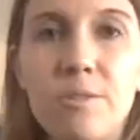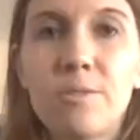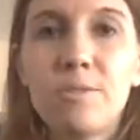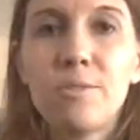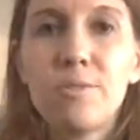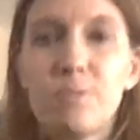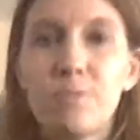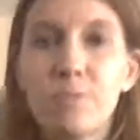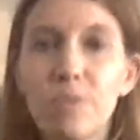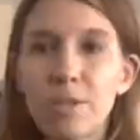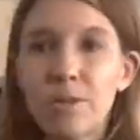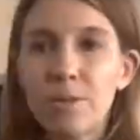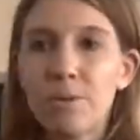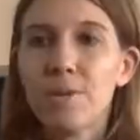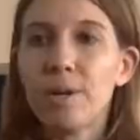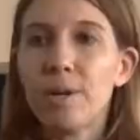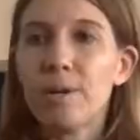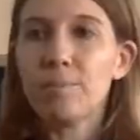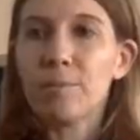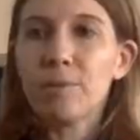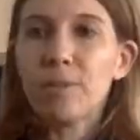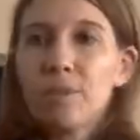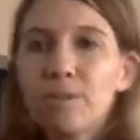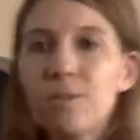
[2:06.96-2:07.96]
So I'm
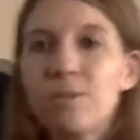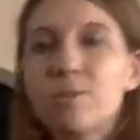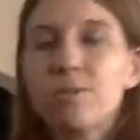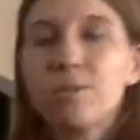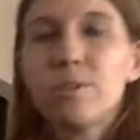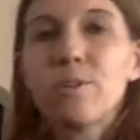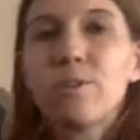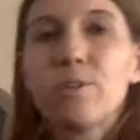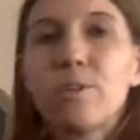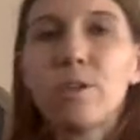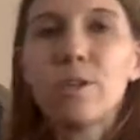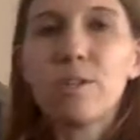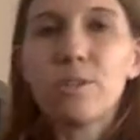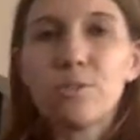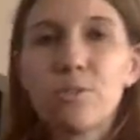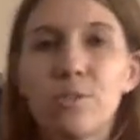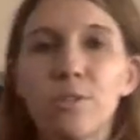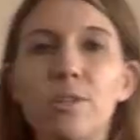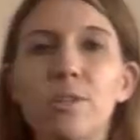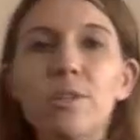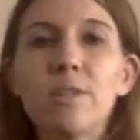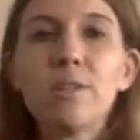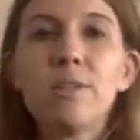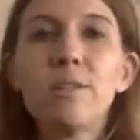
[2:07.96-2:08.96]
going to do the cross
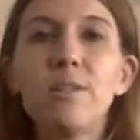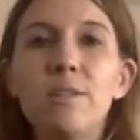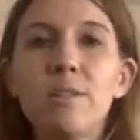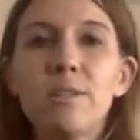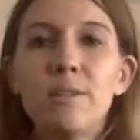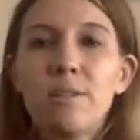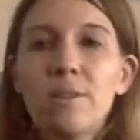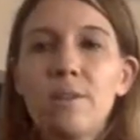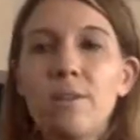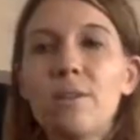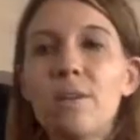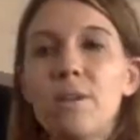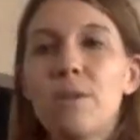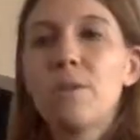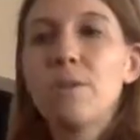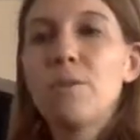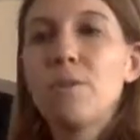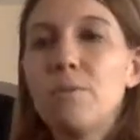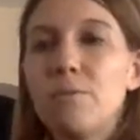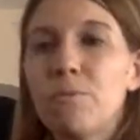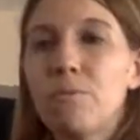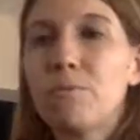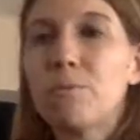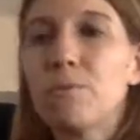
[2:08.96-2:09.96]
crawl
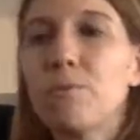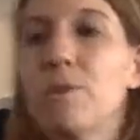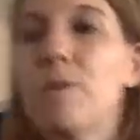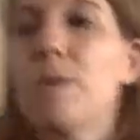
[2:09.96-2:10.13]
for